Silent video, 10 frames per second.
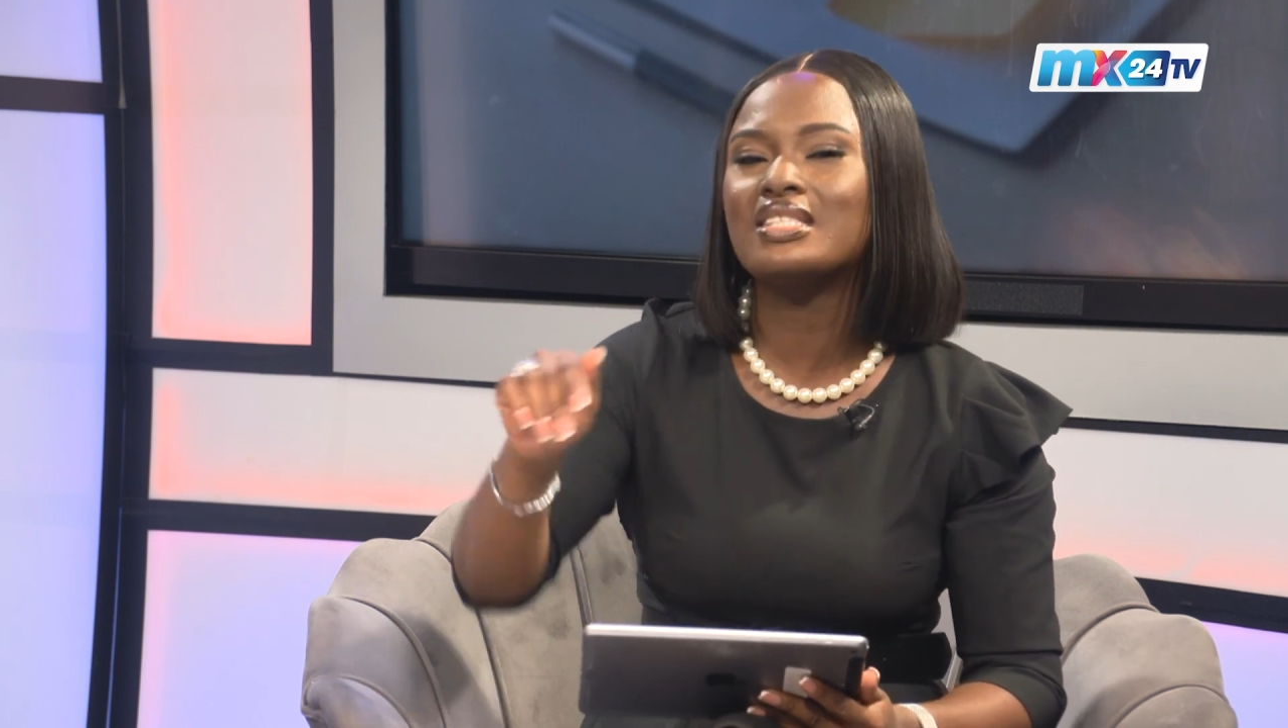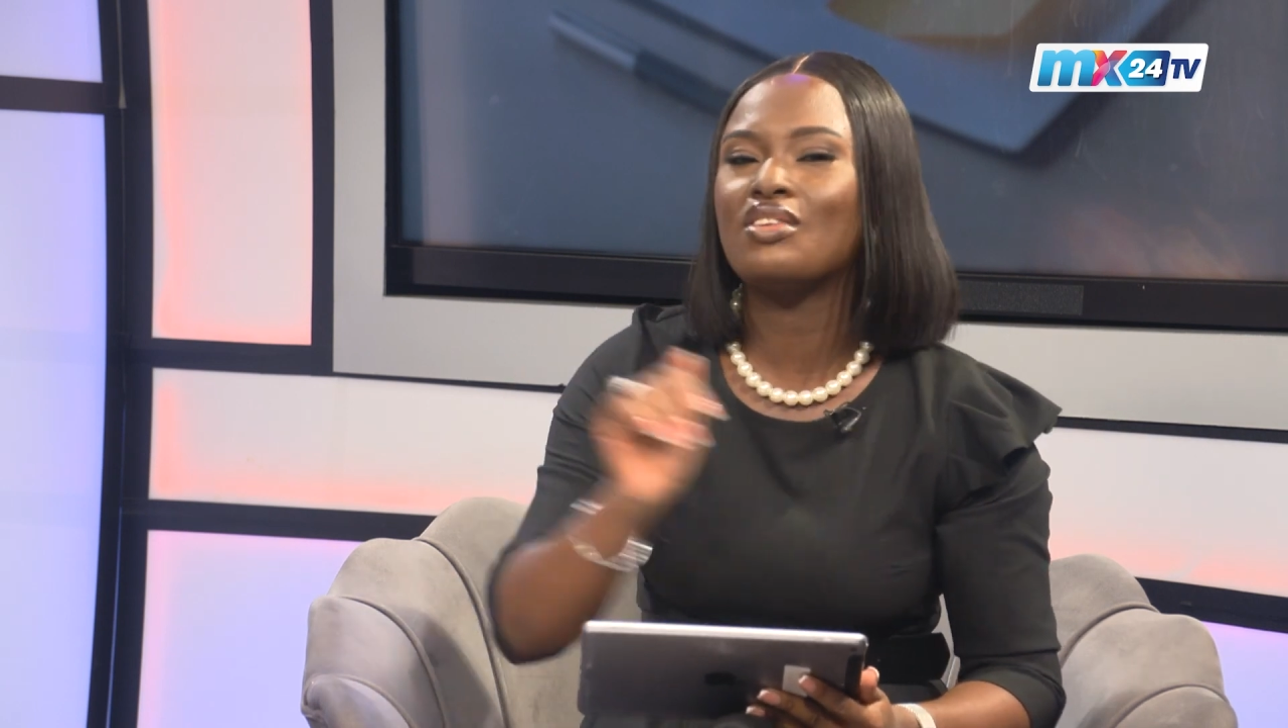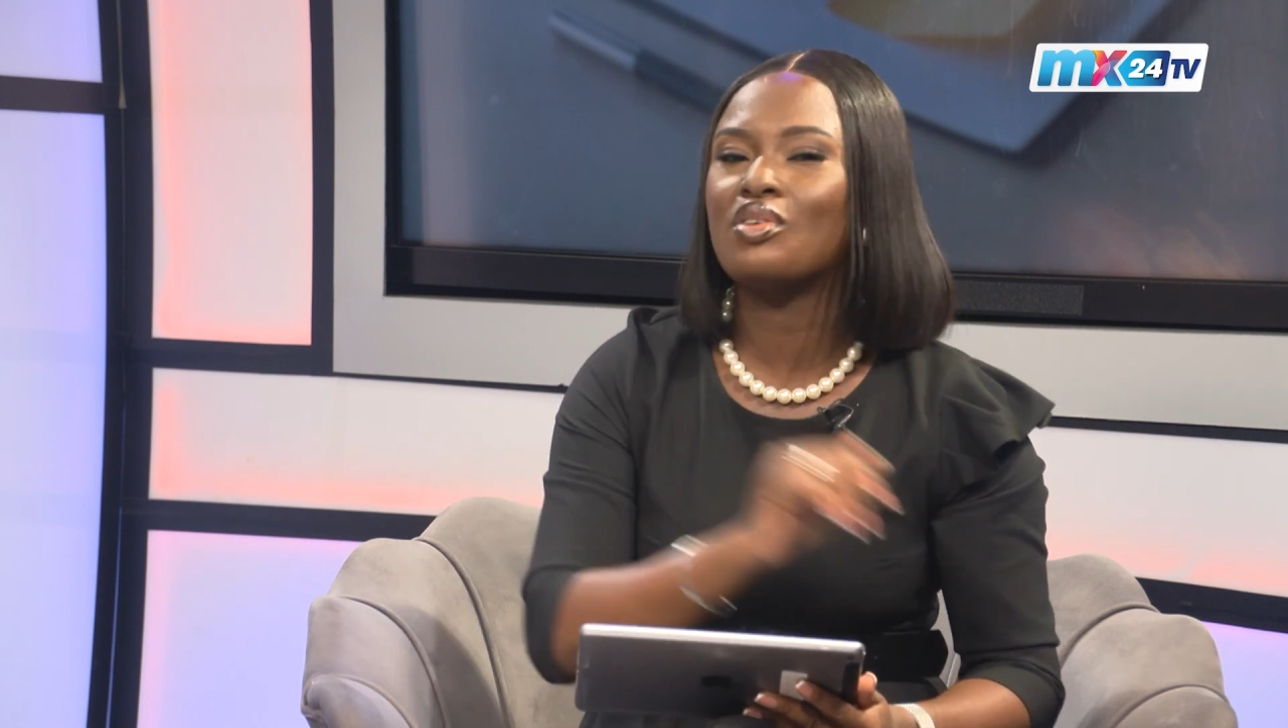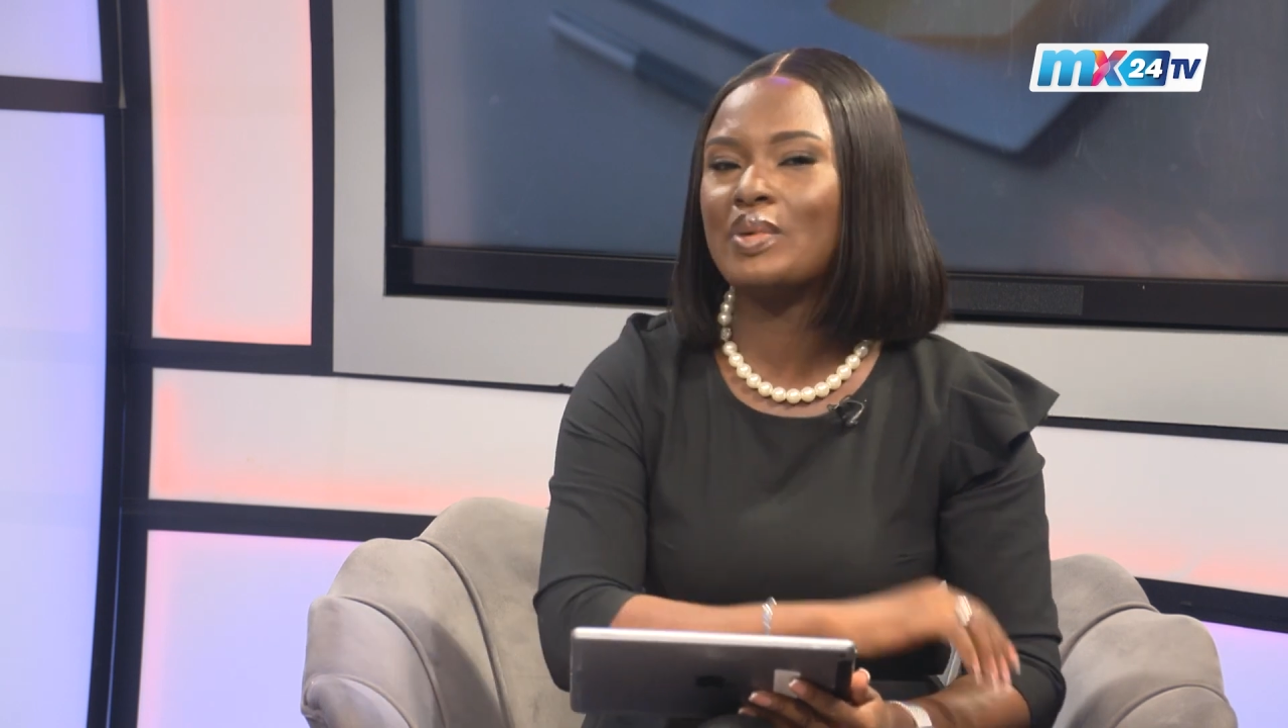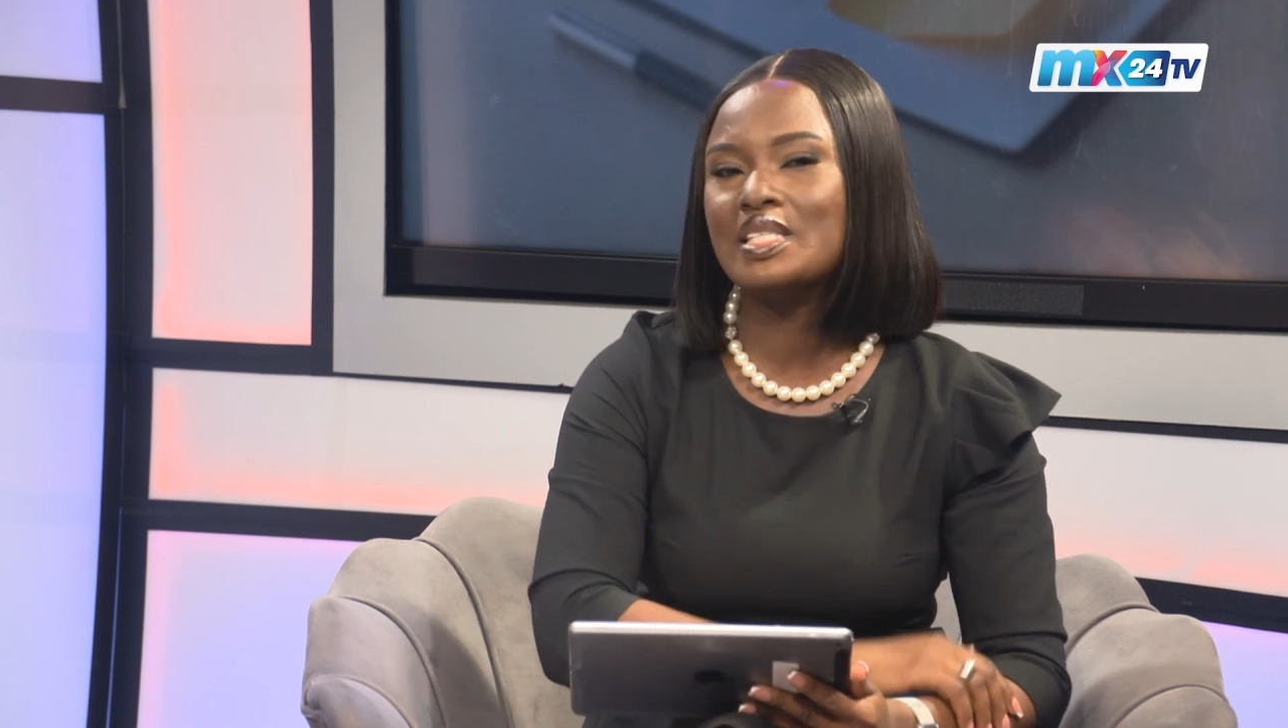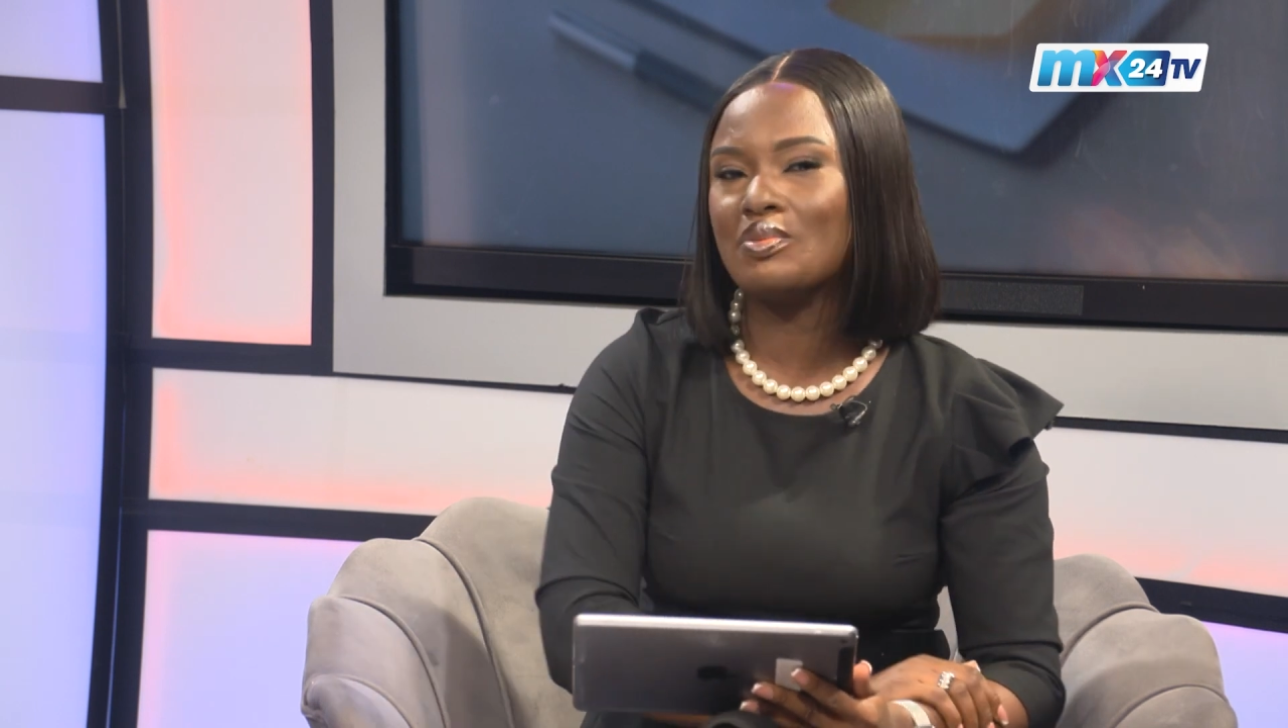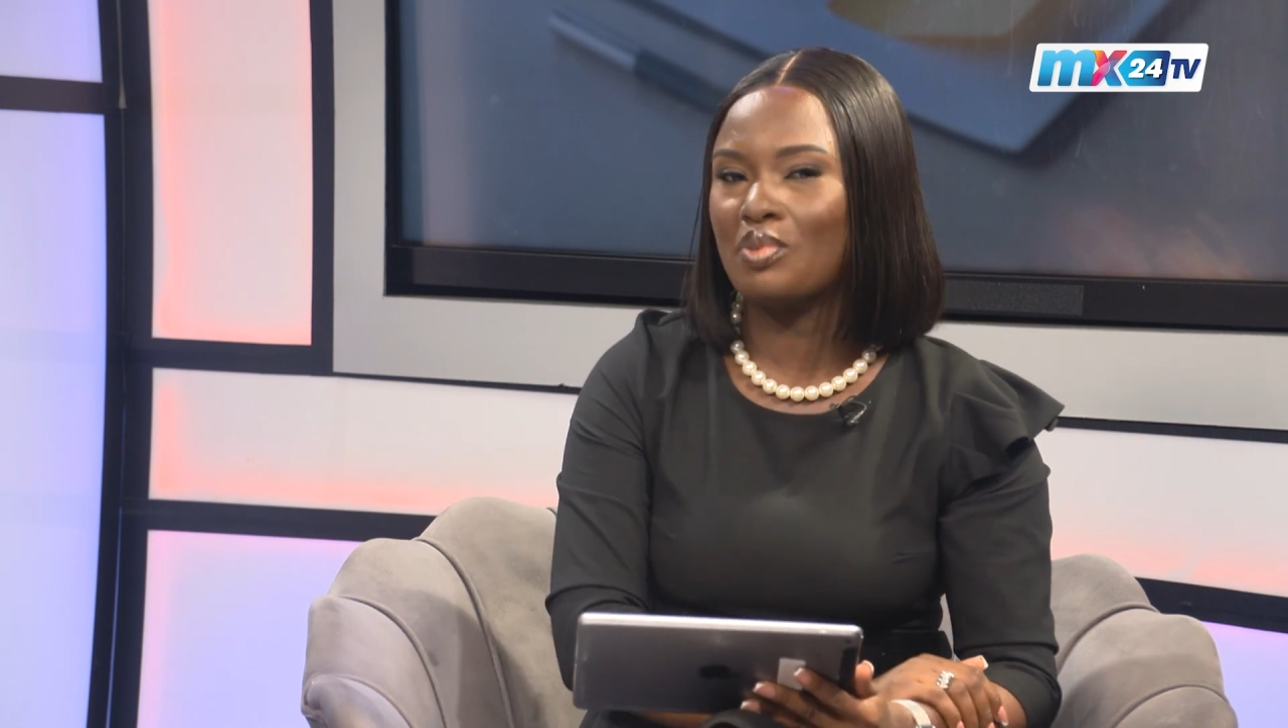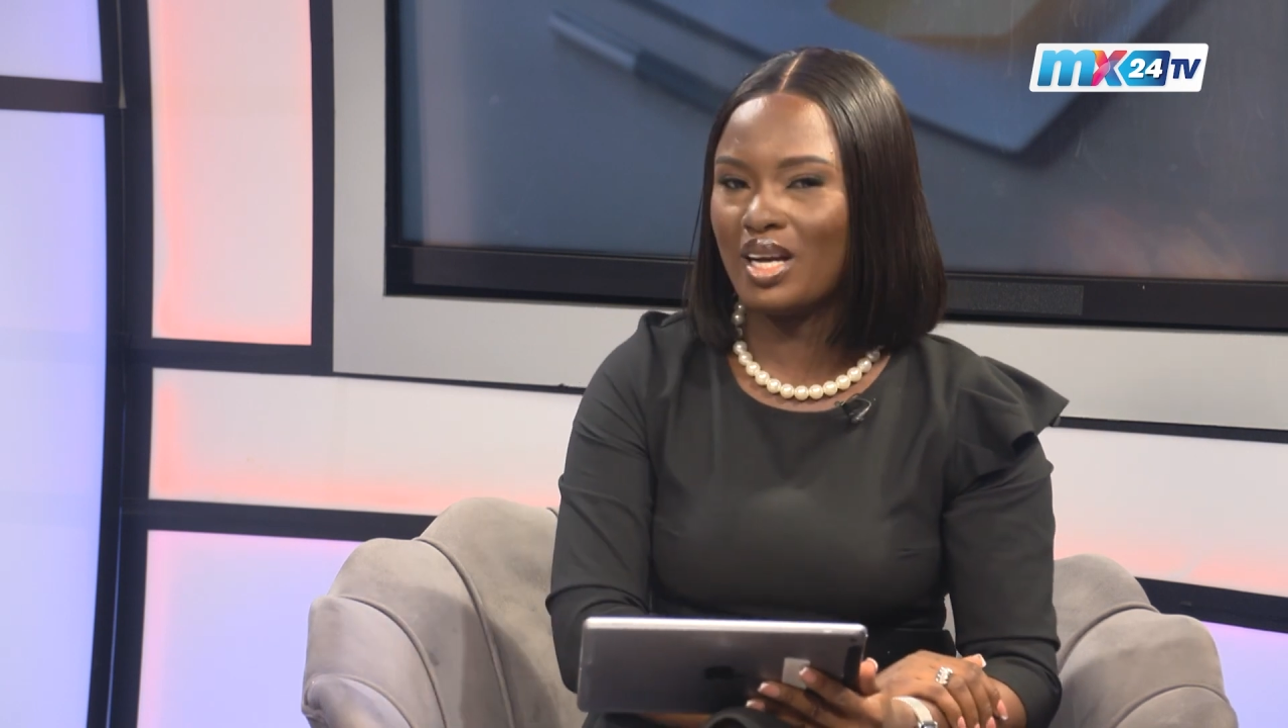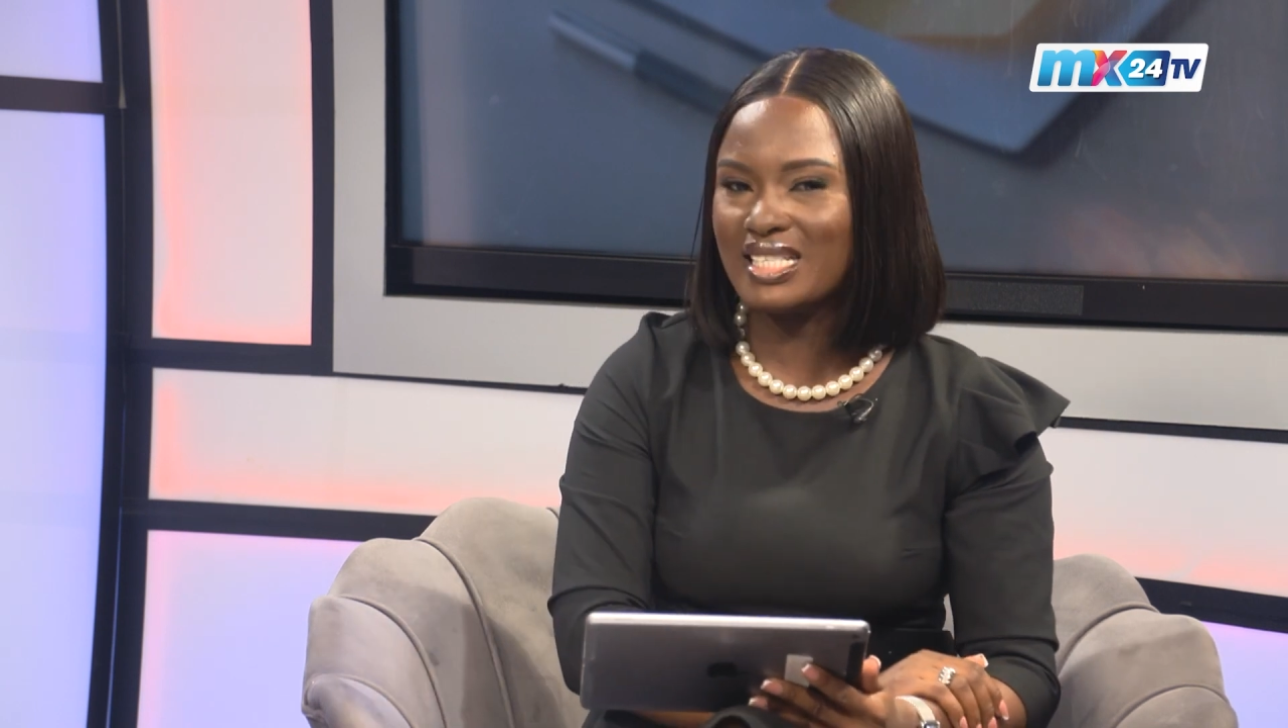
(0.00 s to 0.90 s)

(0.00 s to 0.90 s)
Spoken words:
information part.